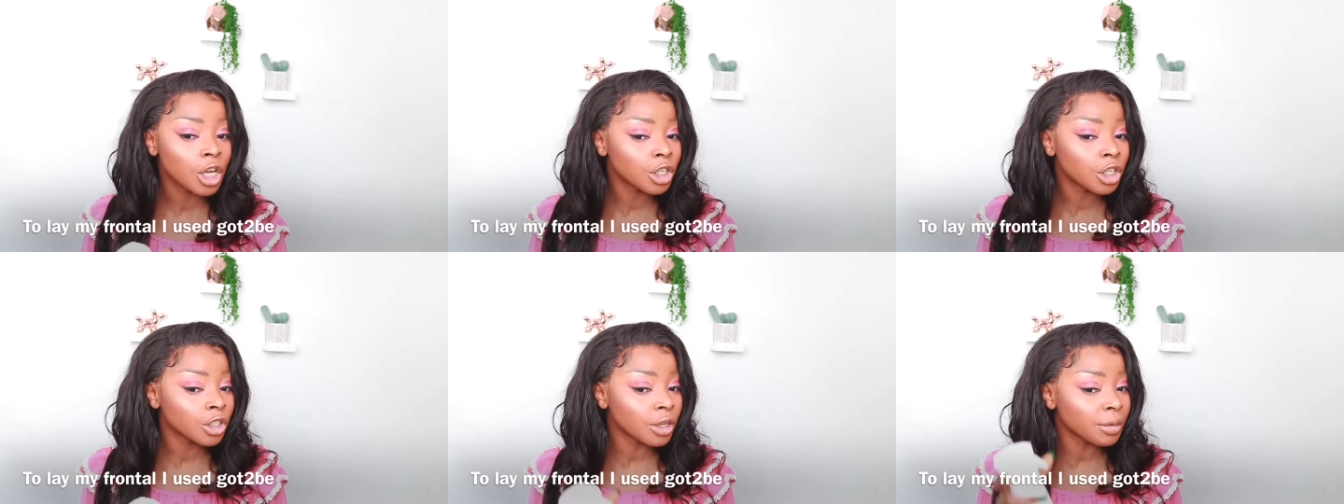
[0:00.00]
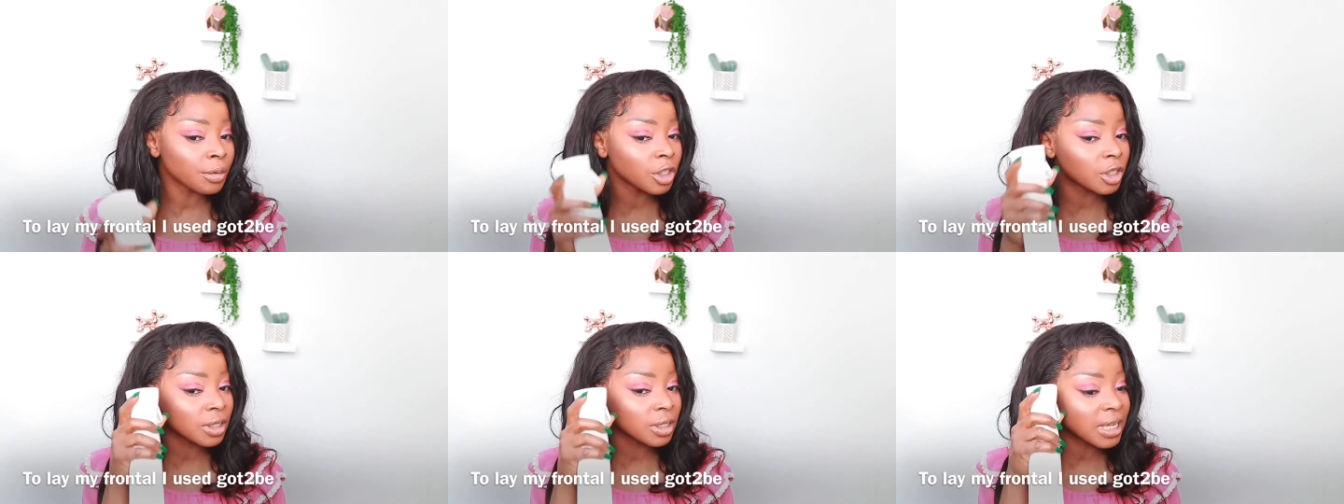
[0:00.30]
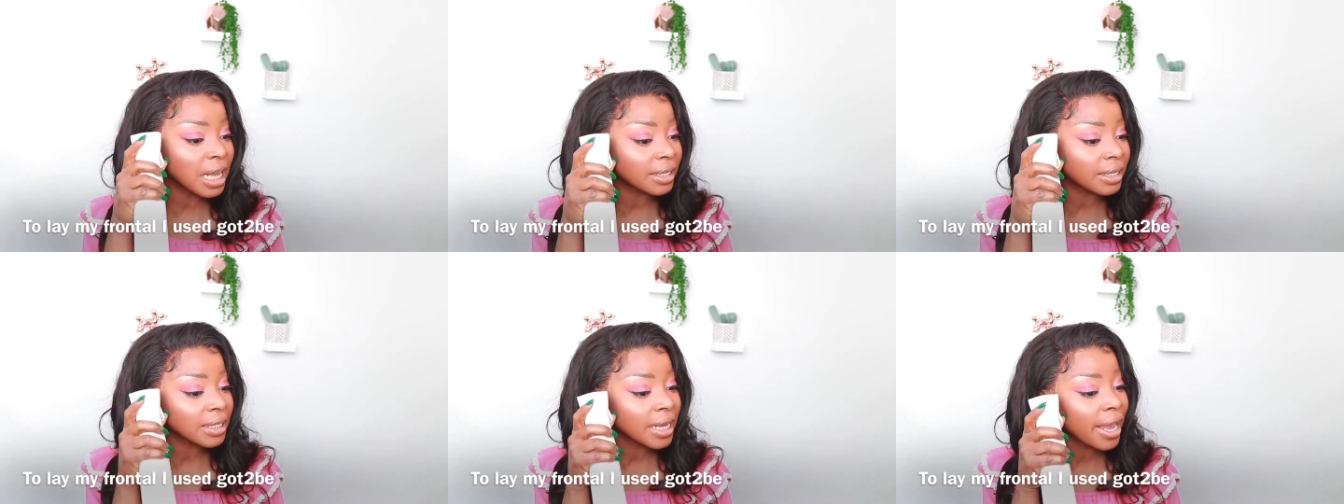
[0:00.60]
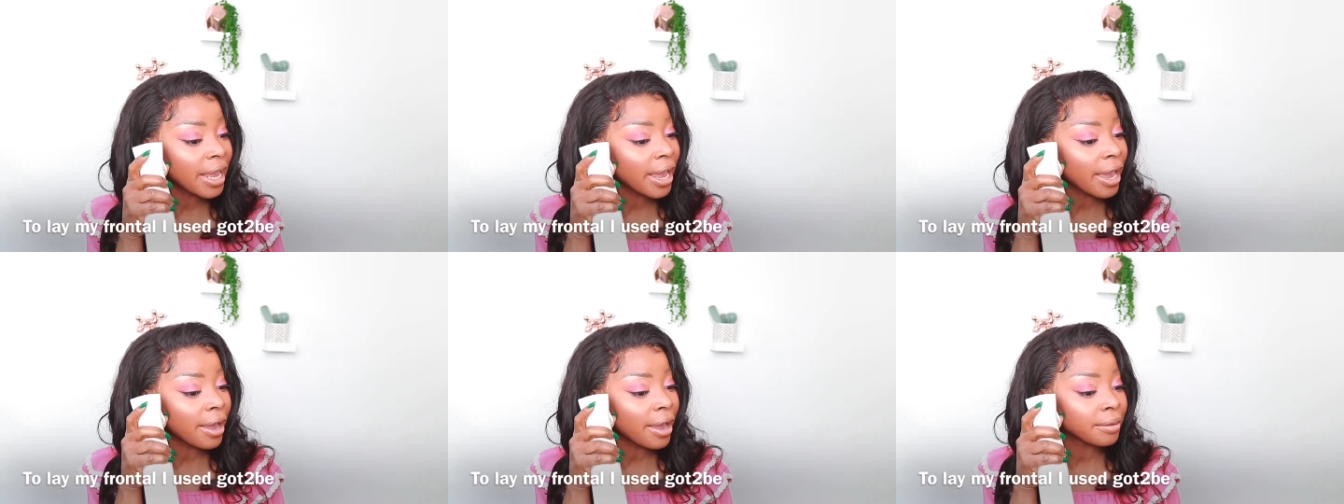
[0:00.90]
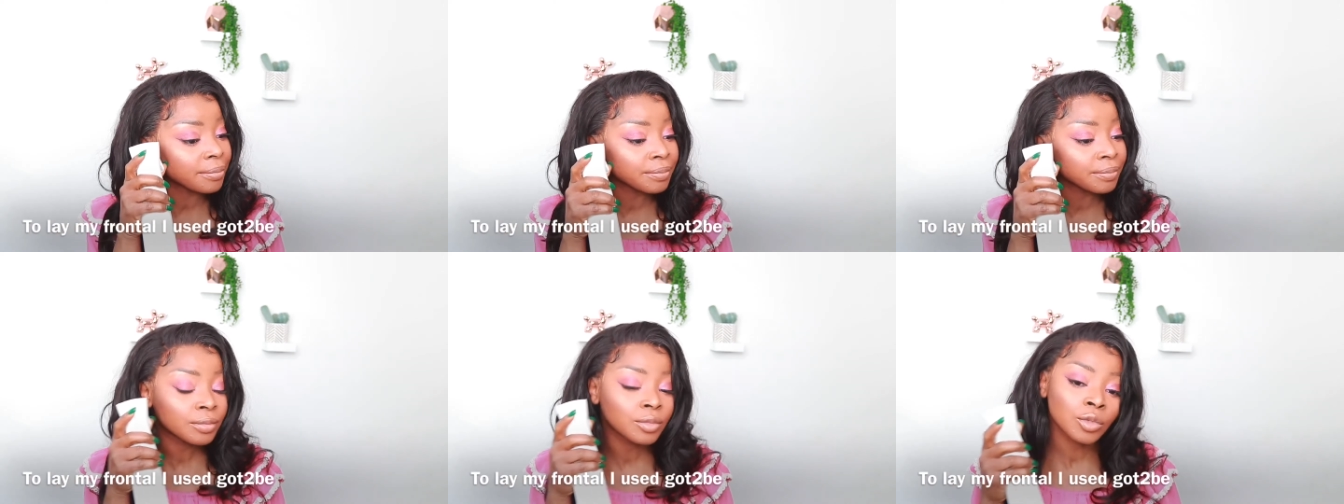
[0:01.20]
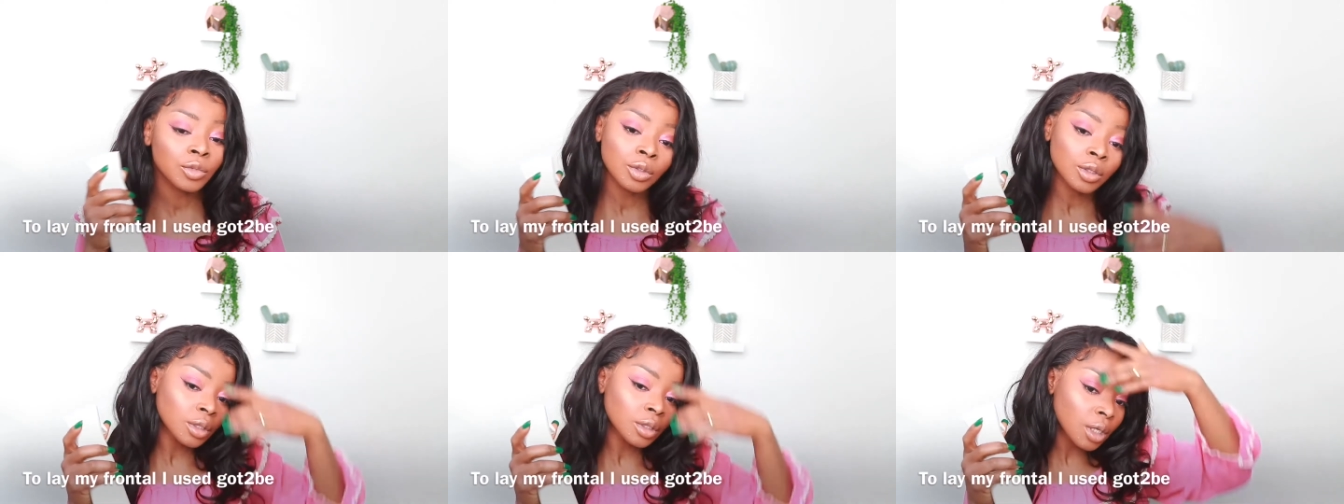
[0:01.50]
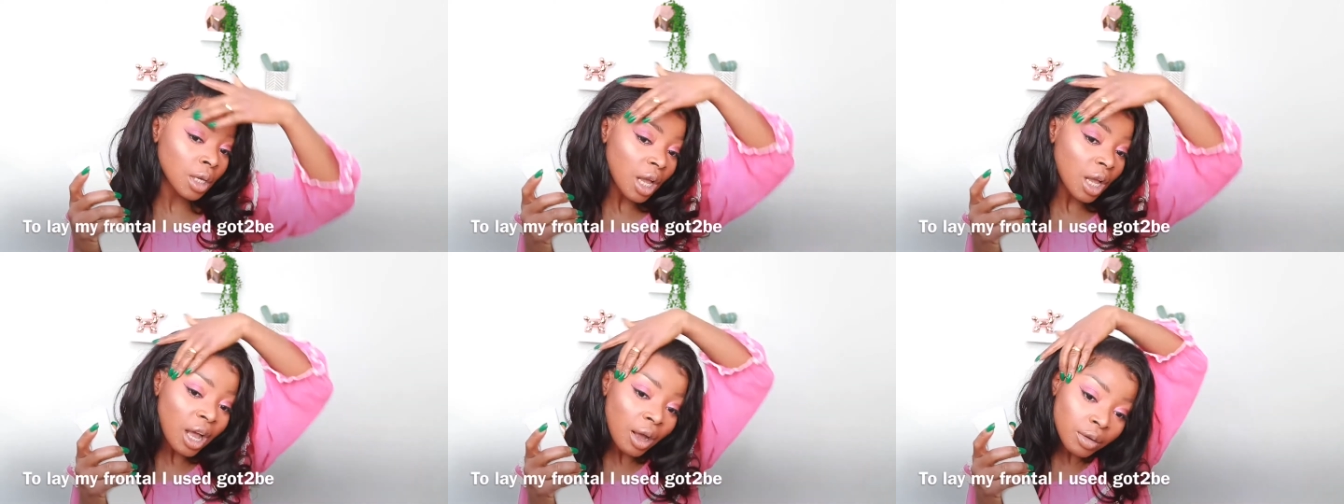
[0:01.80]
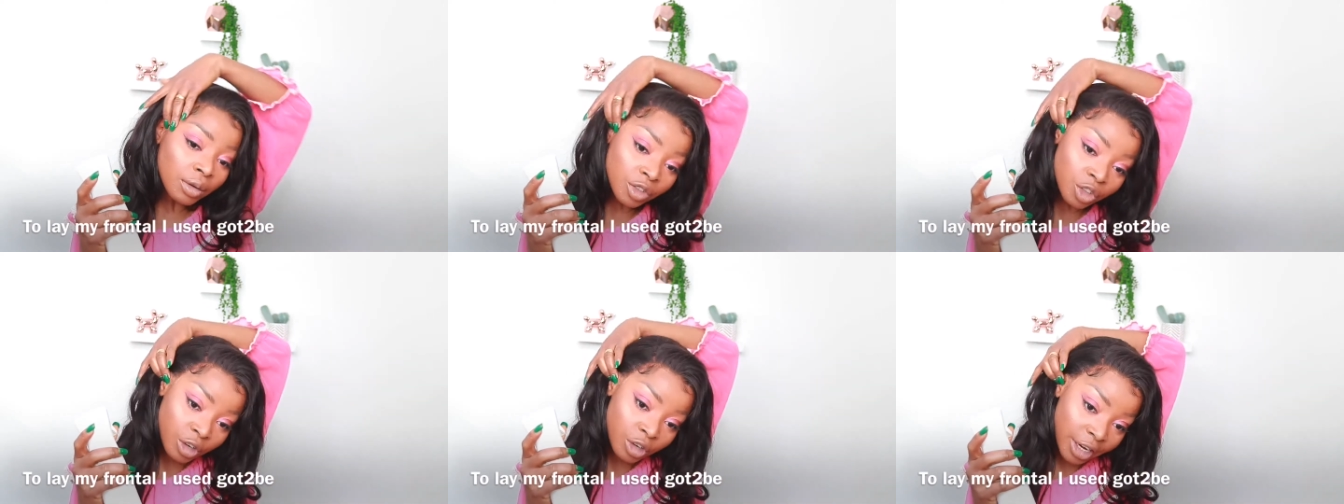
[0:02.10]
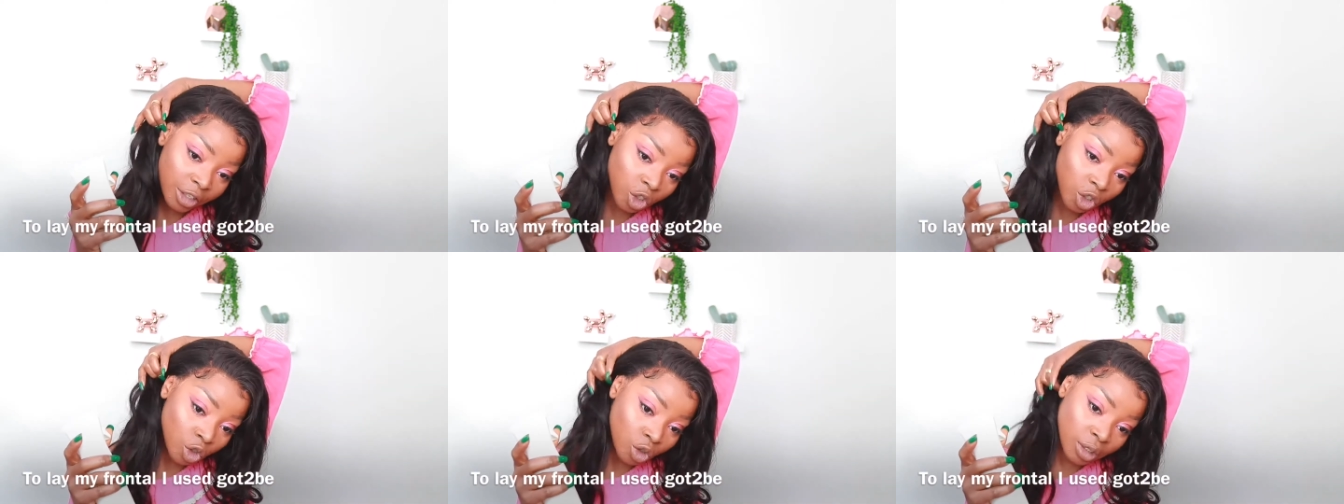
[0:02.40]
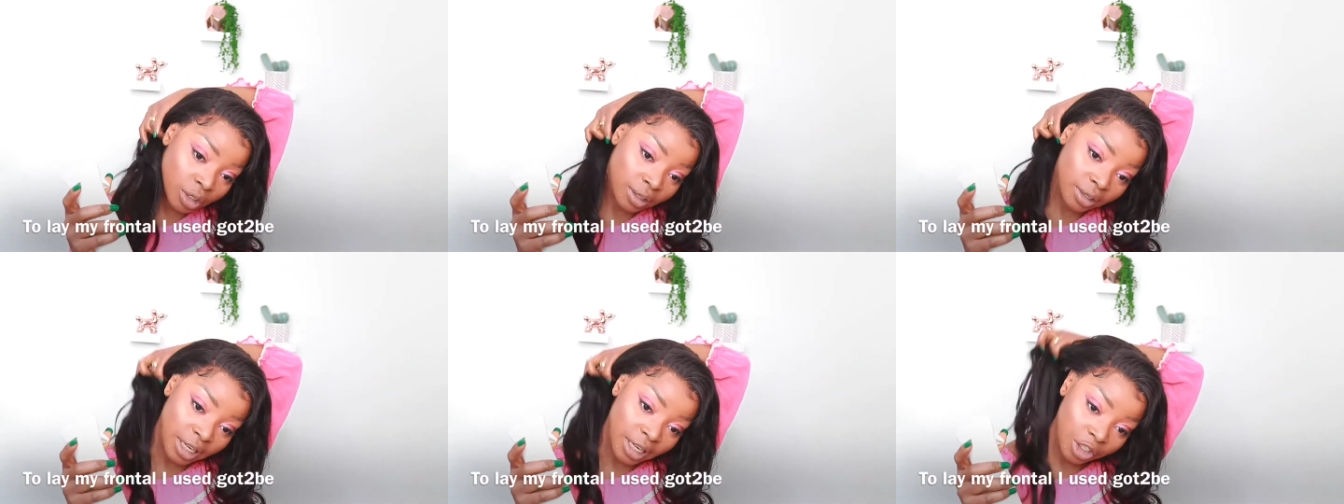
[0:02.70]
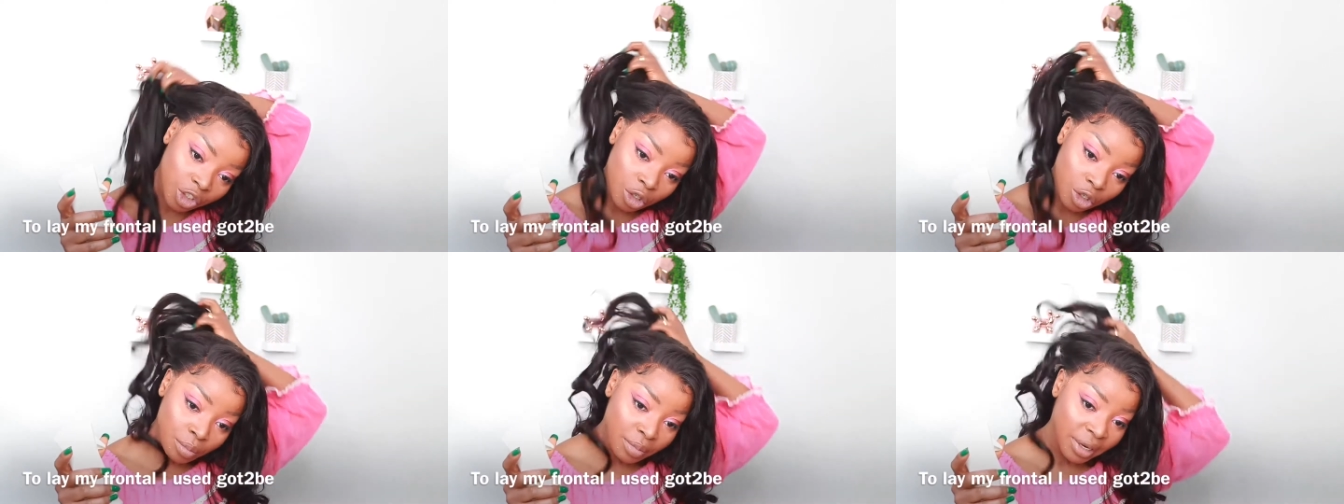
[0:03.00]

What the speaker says: So I'm going to start here. I'll try to do it section by